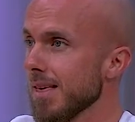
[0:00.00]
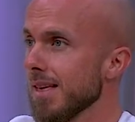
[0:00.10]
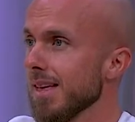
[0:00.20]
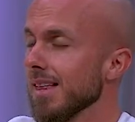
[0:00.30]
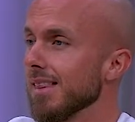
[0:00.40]

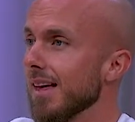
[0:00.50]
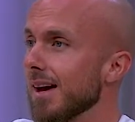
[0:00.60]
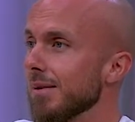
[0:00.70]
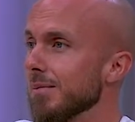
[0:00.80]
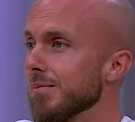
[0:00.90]

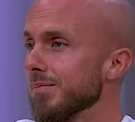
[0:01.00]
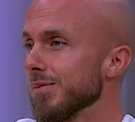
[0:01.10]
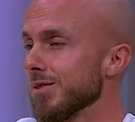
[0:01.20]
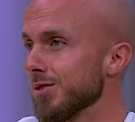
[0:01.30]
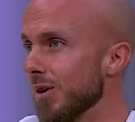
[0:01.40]
that
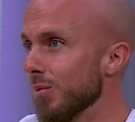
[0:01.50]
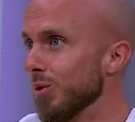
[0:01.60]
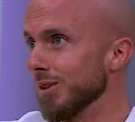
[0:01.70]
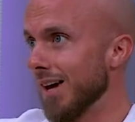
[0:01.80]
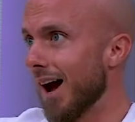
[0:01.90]
some will
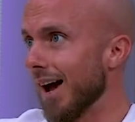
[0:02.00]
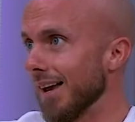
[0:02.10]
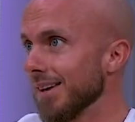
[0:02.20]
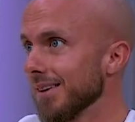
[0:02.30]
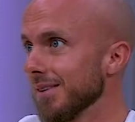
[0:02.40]
die
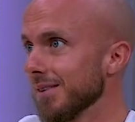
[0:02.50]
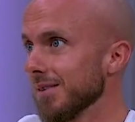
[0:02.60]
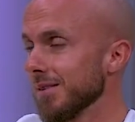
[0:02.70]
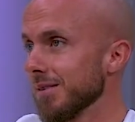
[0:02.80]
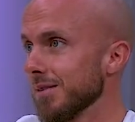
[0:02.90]

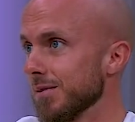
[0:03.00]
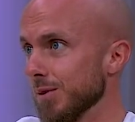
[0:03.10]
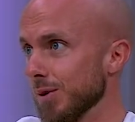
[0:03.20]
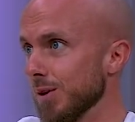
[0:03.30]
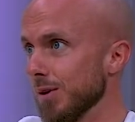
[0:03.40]
for a
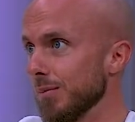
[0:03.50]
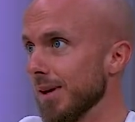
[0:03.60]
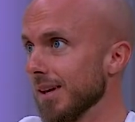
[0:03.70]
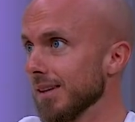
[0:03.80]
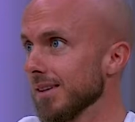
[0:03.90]
good
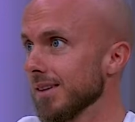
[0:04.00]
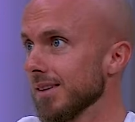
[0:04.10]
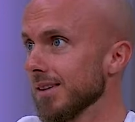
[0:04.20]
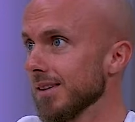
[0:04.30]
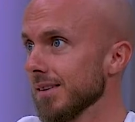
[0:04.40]
man.
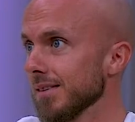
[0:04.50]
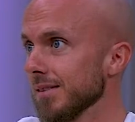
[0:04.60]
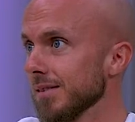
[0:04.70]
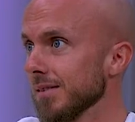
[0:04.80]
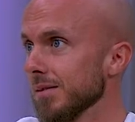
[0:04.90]

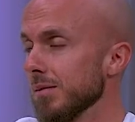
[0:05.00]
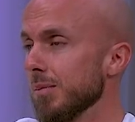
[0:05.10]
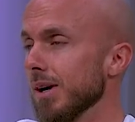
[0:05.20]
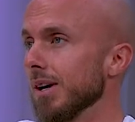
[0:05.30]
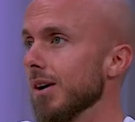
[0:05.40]

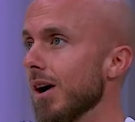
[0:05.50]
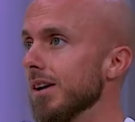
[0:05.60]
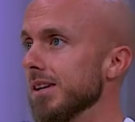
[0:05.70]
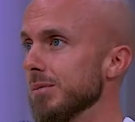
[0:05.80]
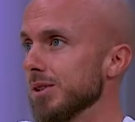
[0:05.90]
But God
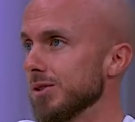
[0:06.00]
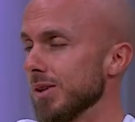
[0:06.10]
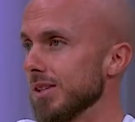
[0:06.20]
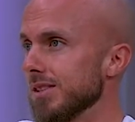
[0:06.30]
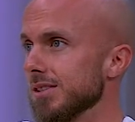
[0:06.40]

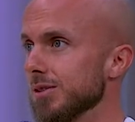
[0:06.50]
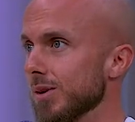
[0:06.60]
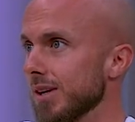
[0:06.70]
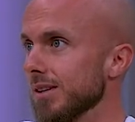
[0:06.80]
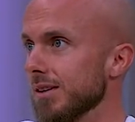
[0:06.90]
demonstrates his
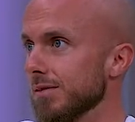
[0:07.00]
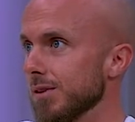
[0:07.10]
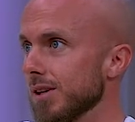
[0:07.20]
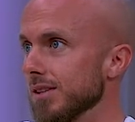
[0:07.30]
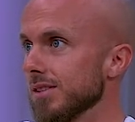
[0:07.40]
great love for
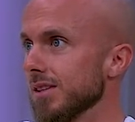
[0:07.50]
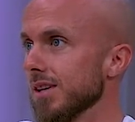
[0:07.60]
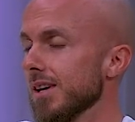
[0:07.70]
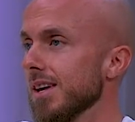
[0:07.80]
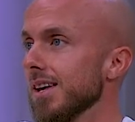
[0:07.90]
us,
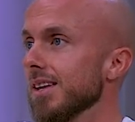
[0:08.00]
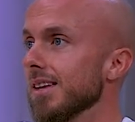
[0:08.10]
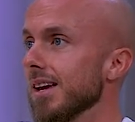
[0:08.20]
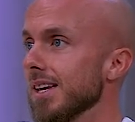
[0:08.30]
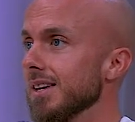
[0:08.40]

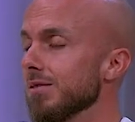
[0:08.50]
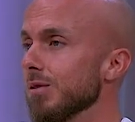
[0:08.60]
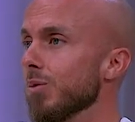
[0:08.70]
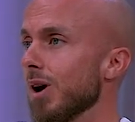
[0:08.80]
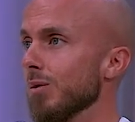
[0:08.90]
that even
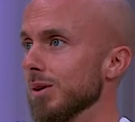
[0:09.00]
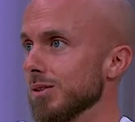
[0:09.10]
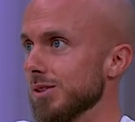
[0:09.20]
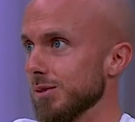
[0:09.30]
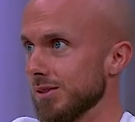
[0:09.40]
while we are
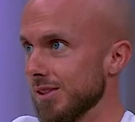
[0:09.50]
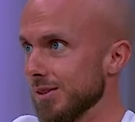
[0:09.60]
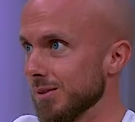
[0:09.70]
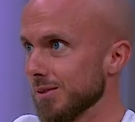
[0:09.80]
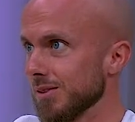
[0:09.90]
still
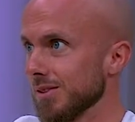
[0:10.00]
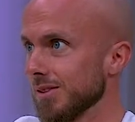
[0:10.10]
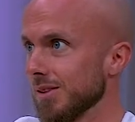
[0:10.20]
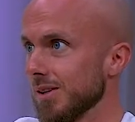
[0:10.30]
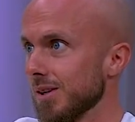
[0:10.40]
sinners,
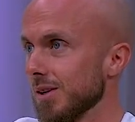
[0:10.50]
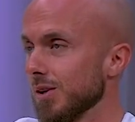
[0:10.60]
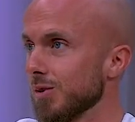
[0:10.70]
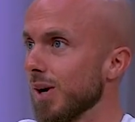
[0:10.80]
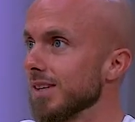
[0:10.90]

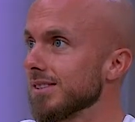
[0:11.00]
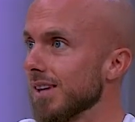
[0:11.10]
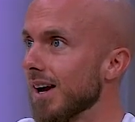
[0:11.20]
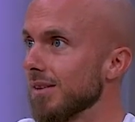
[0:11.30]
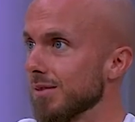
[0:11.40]
Christ
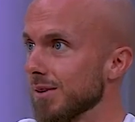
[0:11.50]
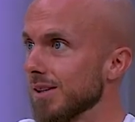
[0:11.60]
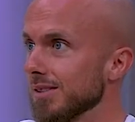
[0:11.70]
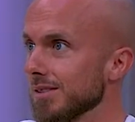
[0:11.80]
died for us.